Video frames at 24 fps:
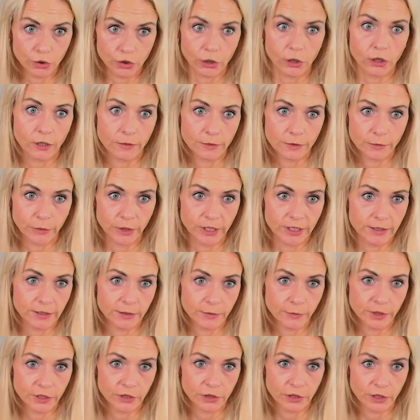sharp sprints,
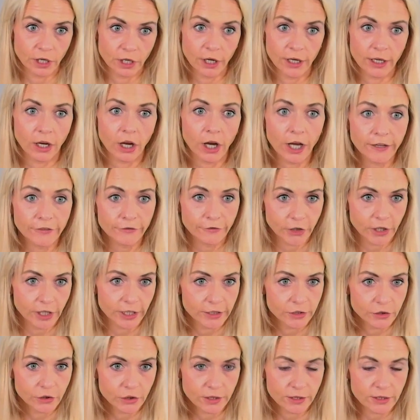which I, I
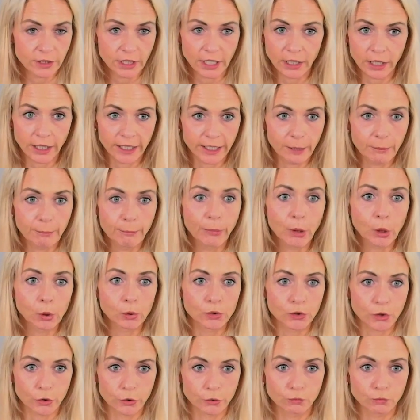find just like
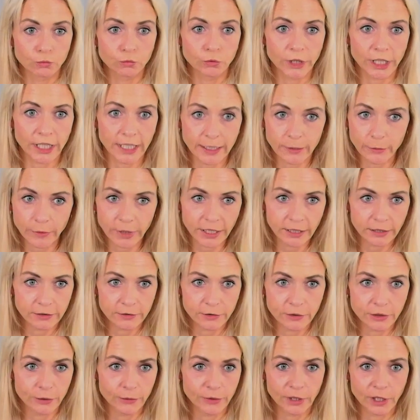bolt on really well
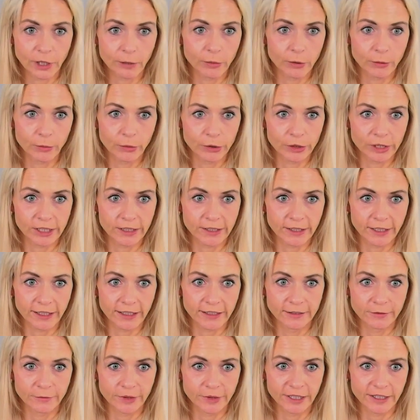to an upper body day
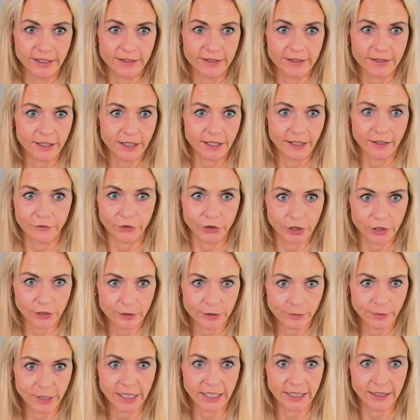because I haven't used
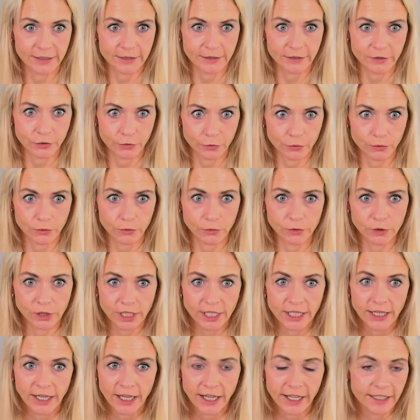my legs at all,
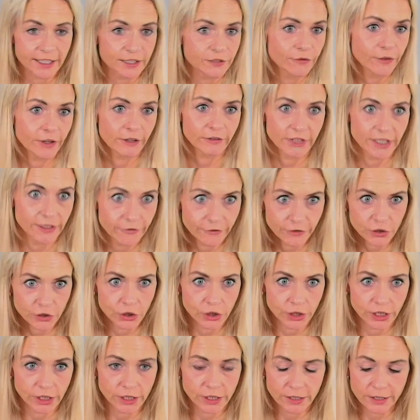and it's very
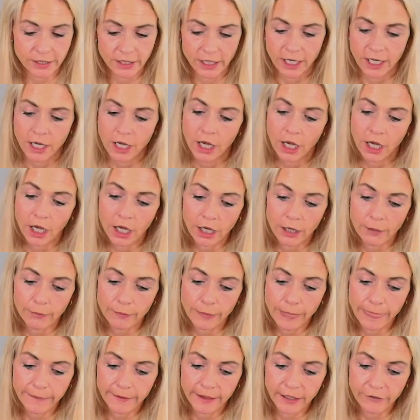efficient.
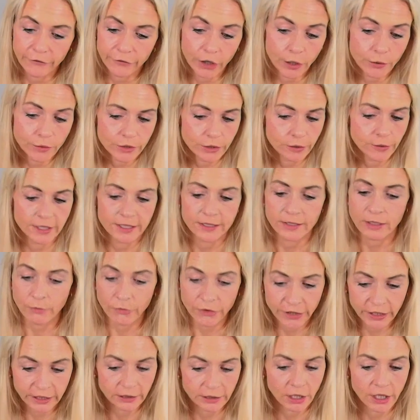Um, if I was doing
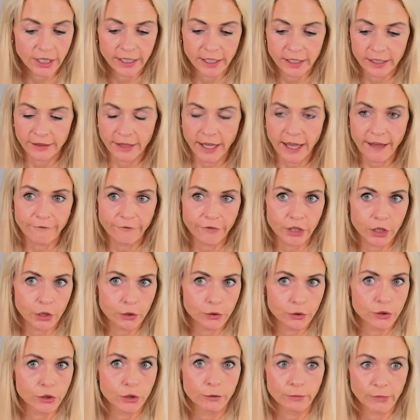something like that
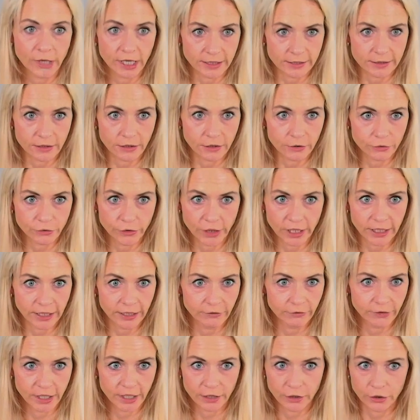VO2 max style training,
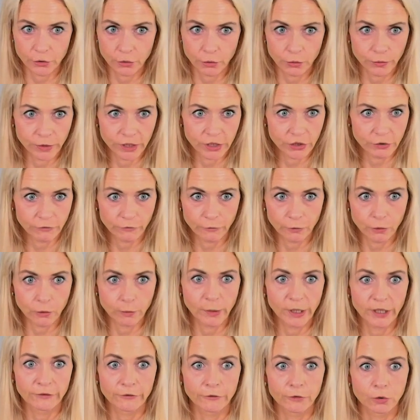right, the Norwegian four
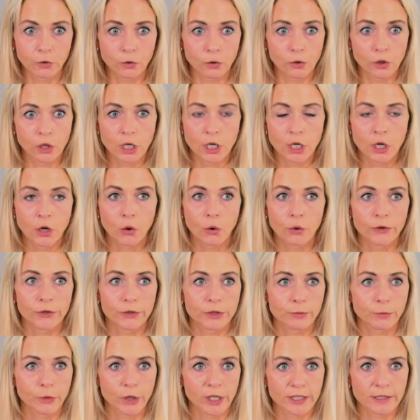x four or the
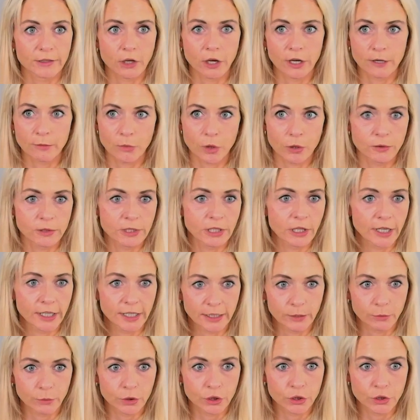sprints, I most
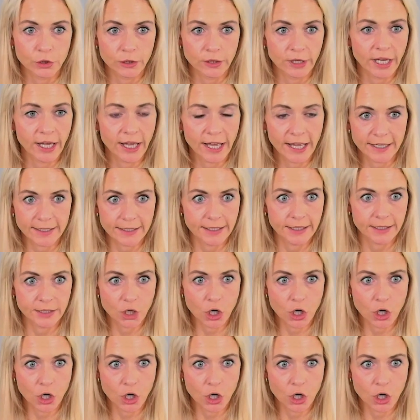likely would do that as its